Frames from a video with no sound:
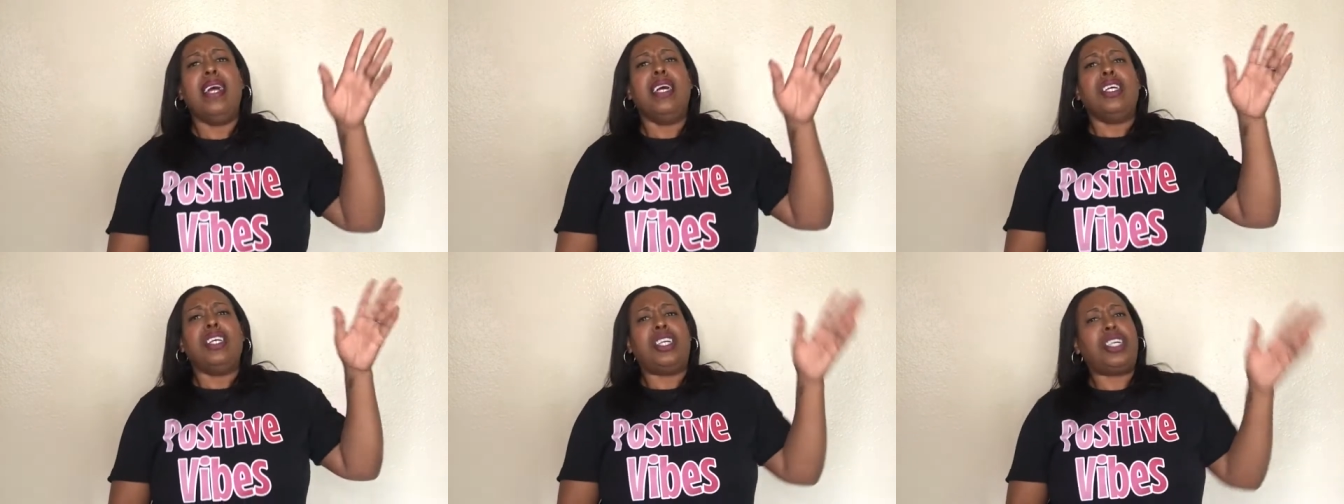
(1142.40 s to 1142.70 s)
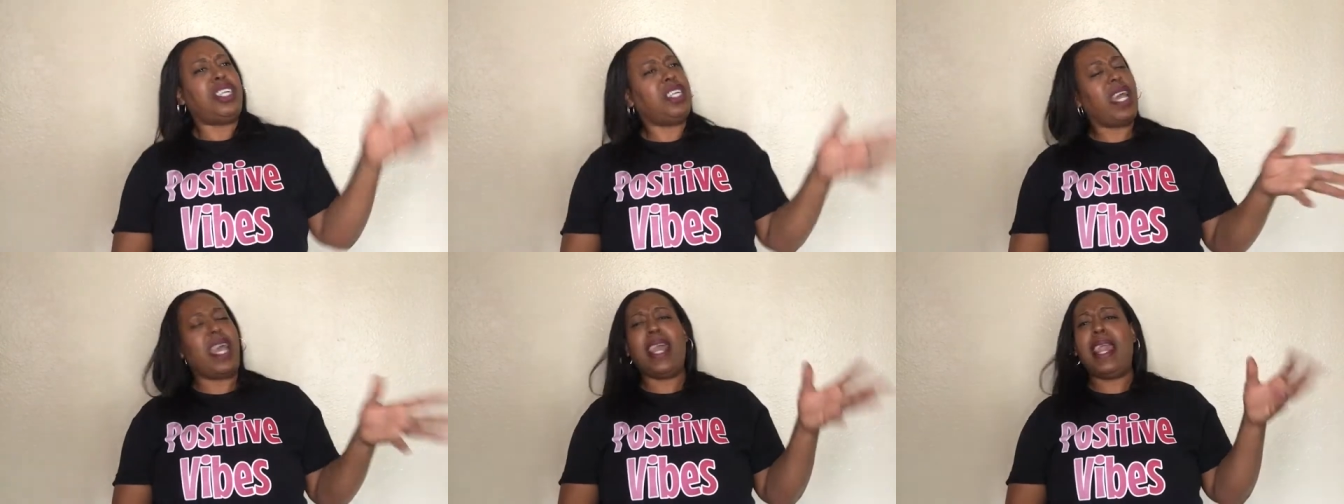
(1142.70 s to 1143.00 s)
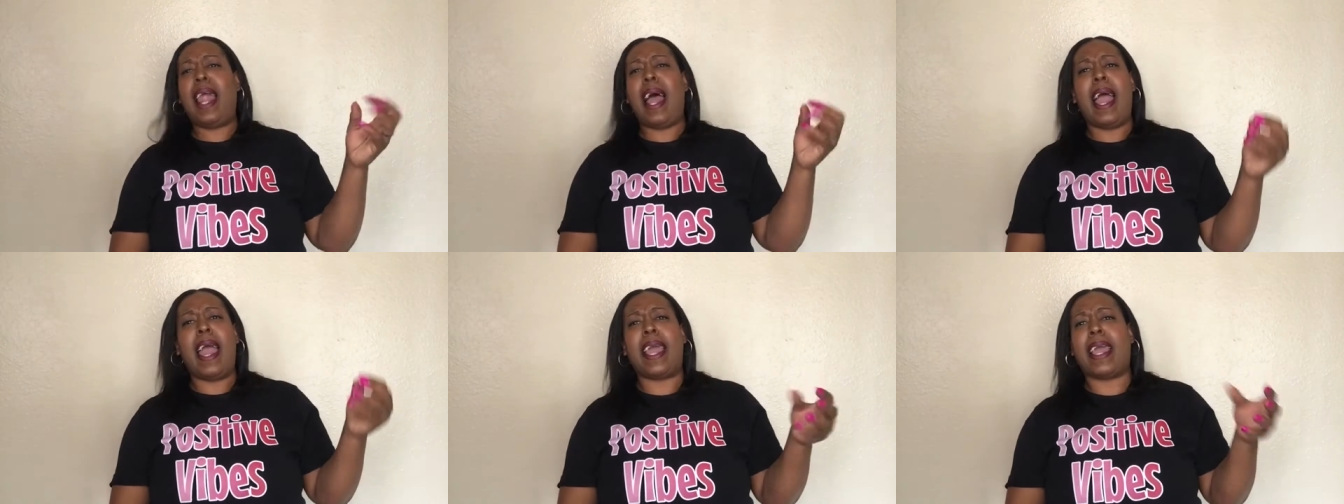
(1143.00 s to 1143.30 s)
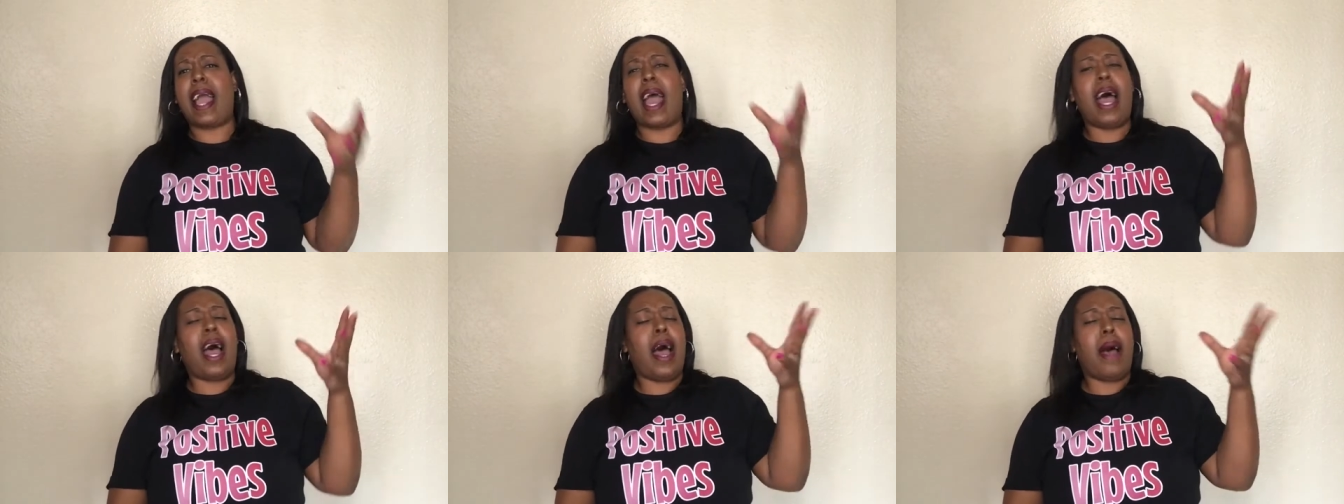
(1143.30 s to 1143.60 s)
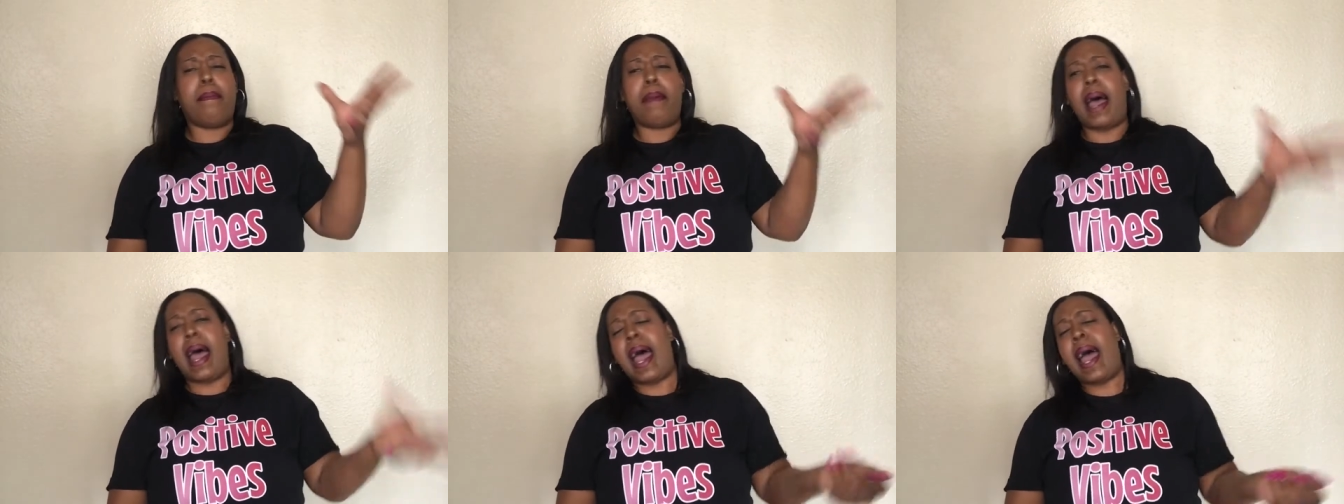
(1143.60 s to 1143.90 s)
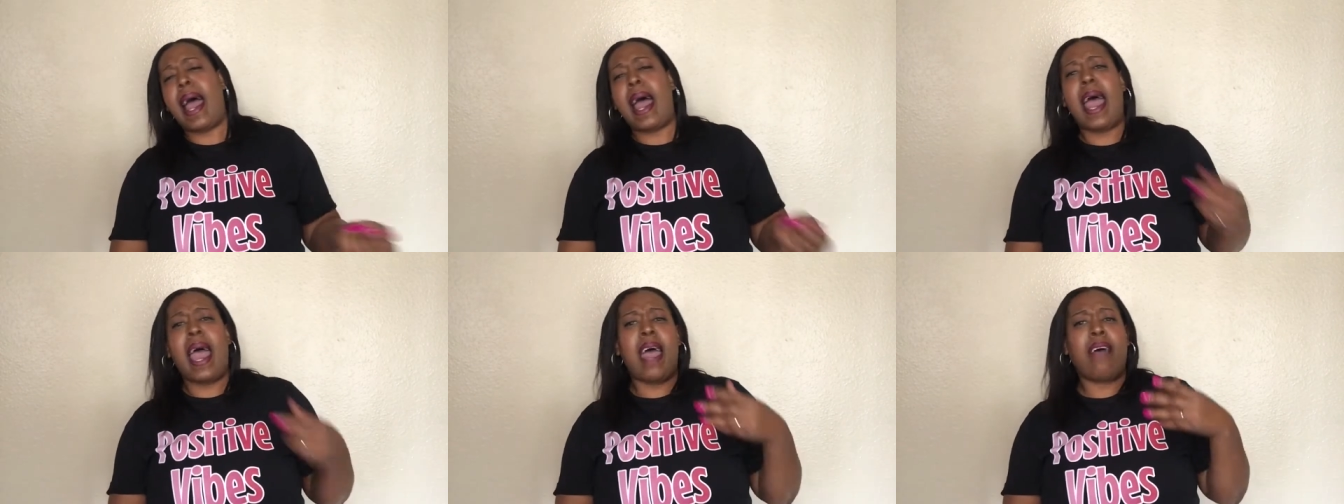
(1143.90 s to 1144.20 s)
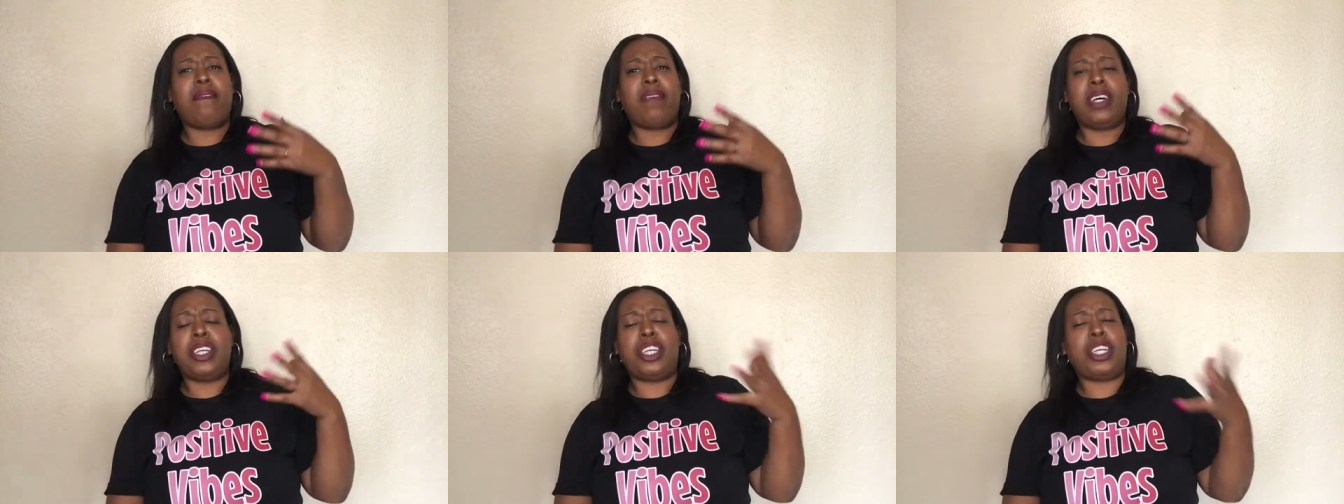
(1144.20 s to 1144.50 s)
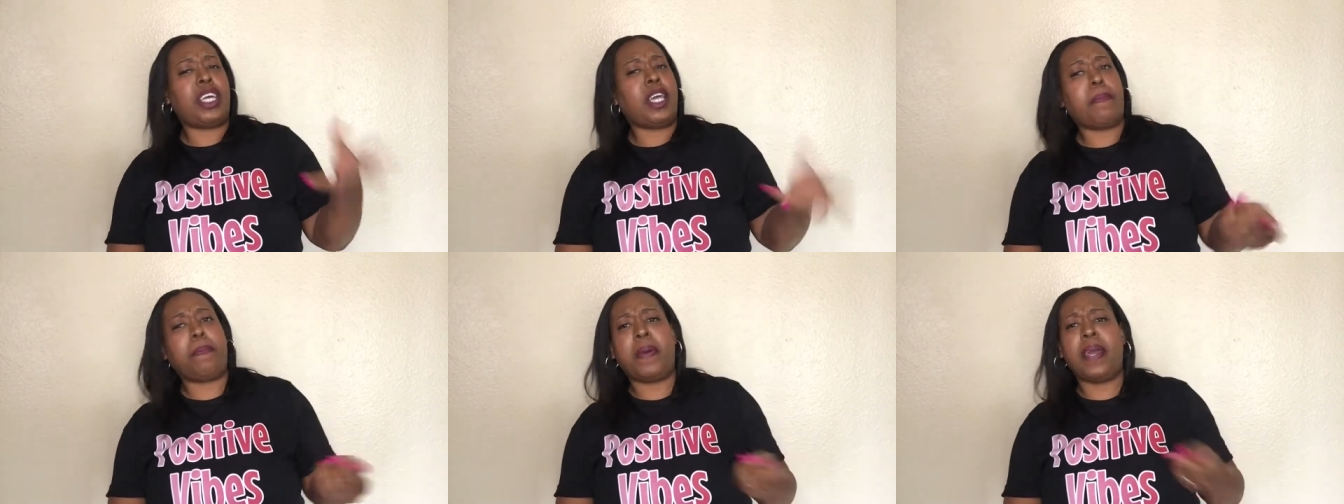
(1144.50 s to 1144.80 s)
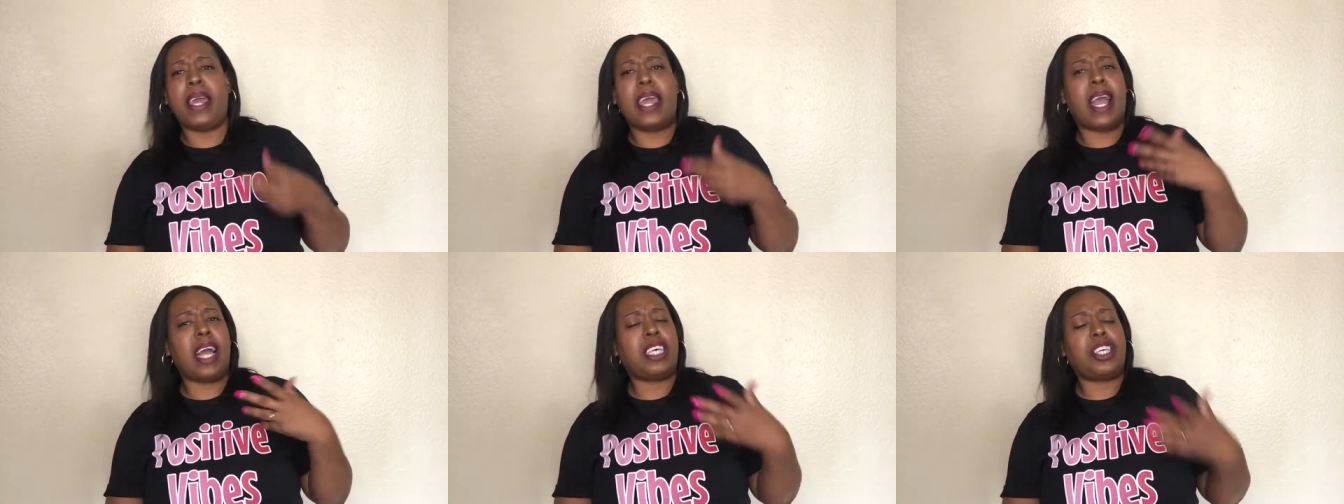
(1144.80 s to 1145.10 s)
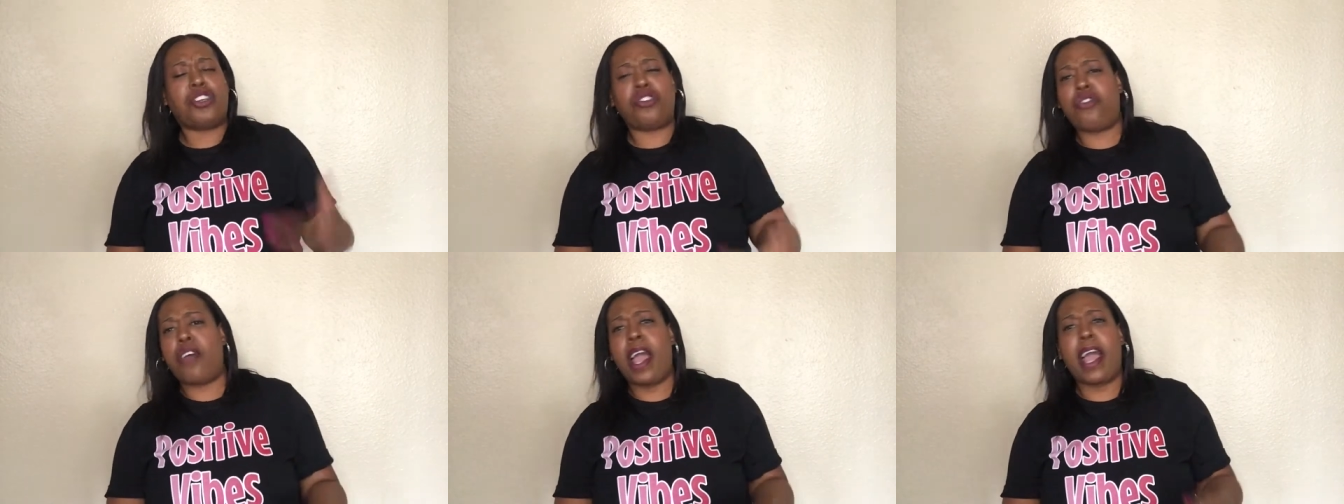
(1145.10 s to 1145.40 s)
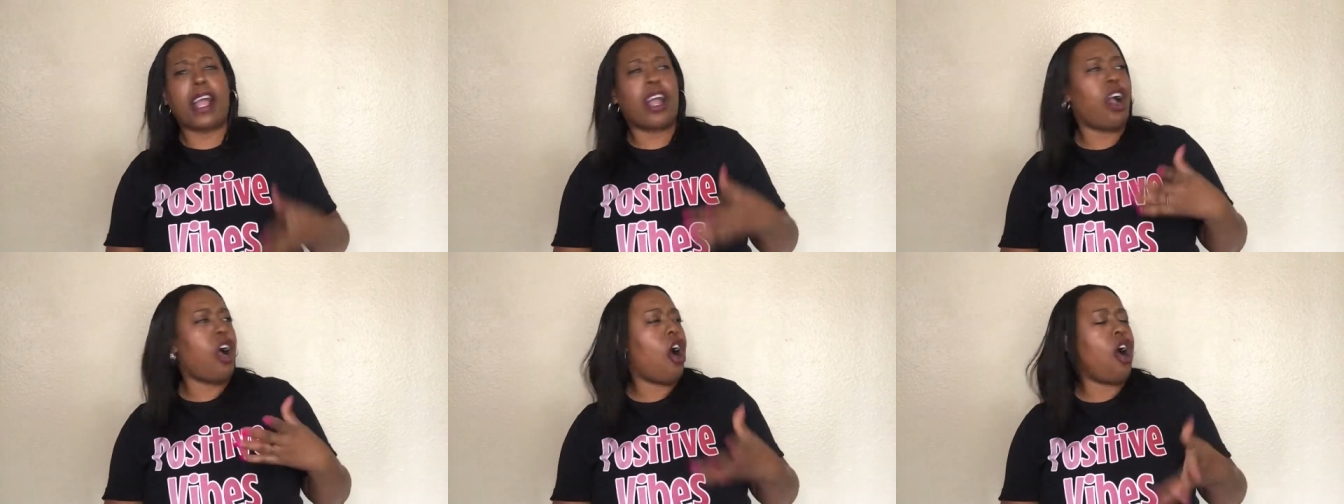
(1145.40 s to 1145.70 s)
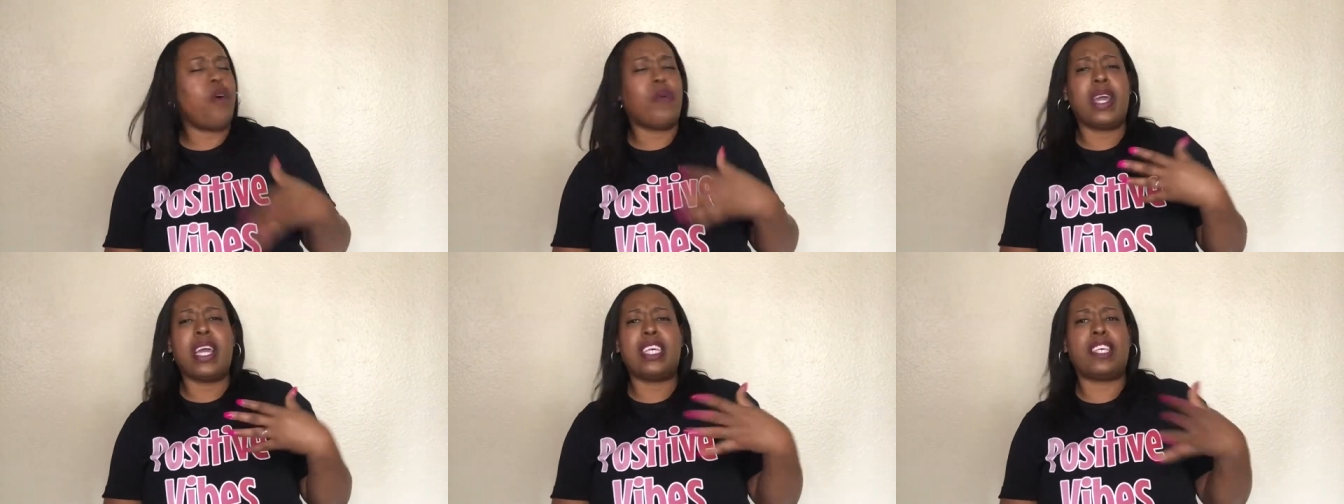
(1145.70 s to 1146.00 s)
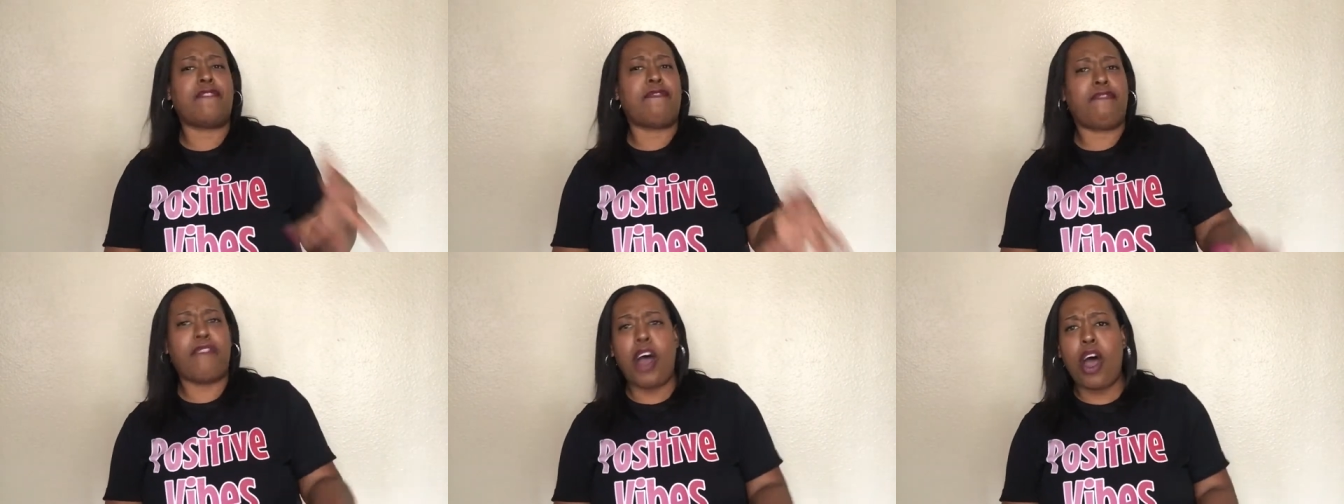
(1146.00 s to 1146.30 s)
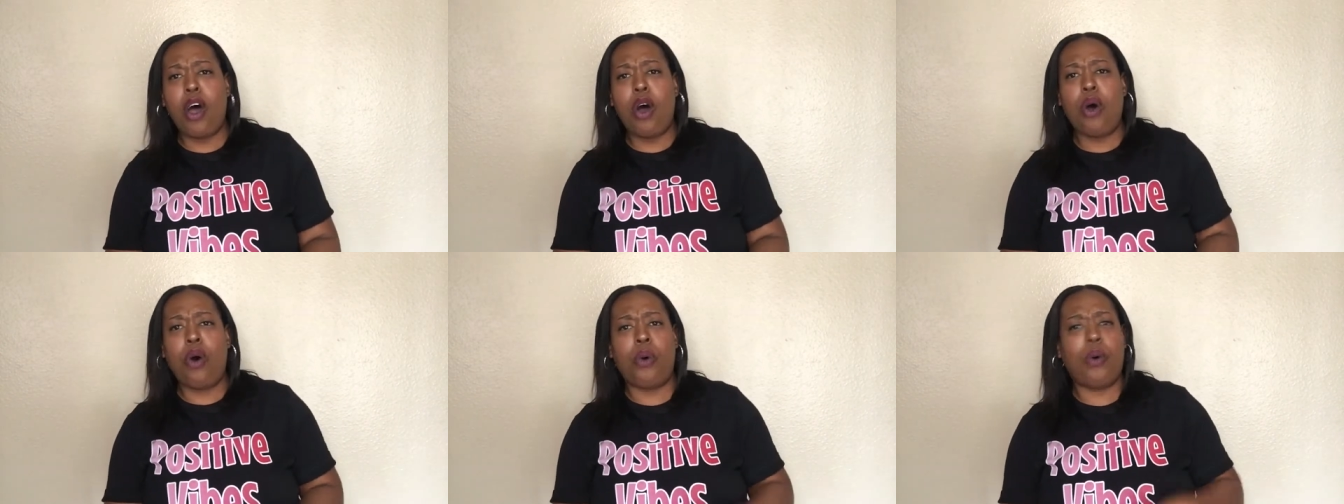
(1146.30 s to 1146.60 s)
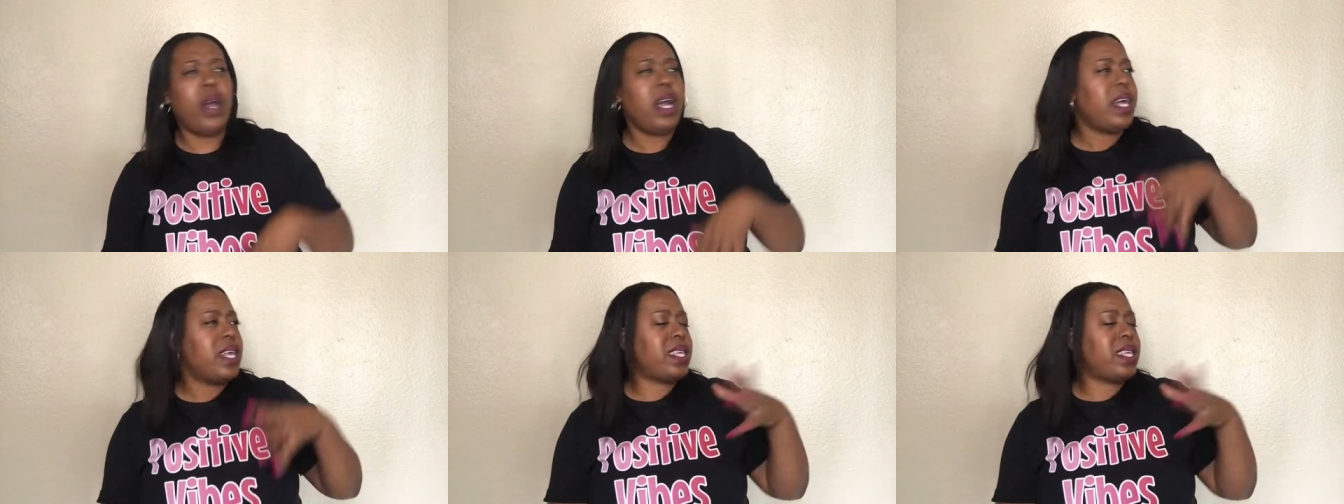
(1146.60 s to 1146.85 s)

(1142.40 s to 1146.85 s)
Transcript: she like, um, I have a GPS tracker on his phone